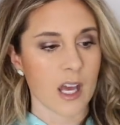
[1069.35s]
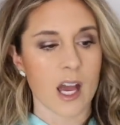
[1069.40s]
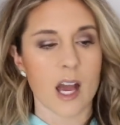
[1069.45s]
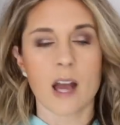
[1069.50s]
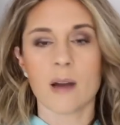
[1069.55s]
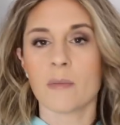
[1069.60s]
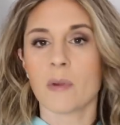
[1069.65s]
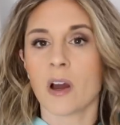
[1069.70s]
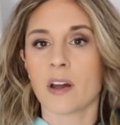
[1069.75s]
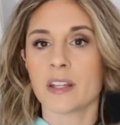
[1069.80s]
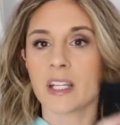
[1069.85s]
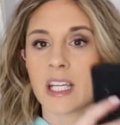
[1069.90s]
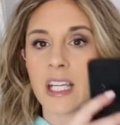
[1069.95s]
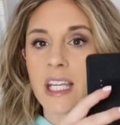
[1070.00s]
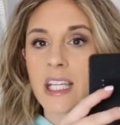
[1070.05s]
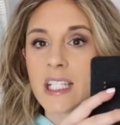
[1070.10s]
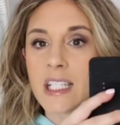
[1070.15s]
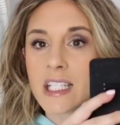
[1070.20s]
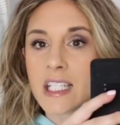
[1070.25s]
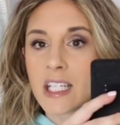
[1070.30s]
On the
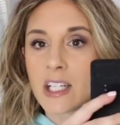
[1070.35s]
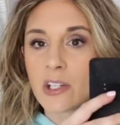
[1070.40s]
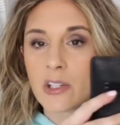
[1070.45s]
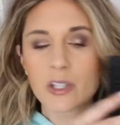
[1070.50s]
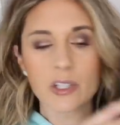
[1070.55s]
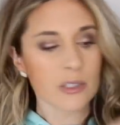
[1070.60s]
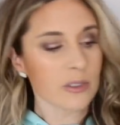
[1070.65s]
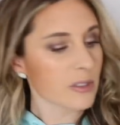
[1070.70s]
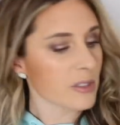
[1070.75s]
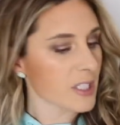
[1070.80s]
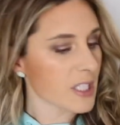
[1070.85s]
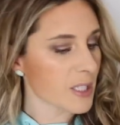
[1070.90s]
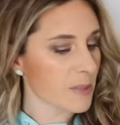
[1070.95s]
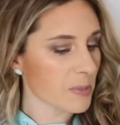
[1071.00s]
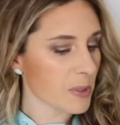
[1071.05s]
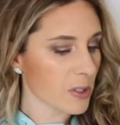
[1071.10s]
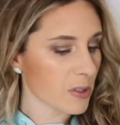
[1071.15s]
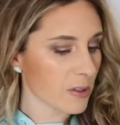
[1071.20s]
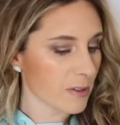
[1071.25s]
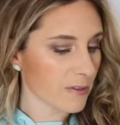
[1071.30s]
interior, it looks
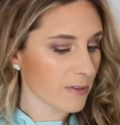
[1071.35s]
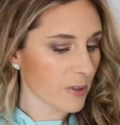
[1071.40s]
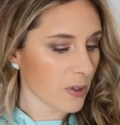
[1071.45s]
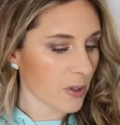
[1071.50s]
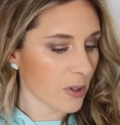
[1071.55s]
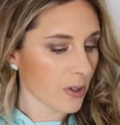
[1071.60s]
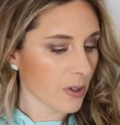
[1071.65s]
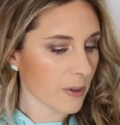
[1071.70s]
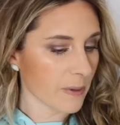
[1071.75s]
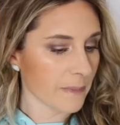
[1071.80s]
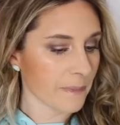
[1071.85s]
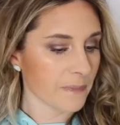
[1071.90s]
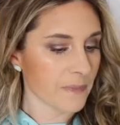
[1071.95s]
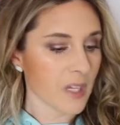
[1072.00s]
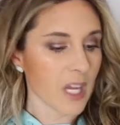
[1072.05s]
beautiful.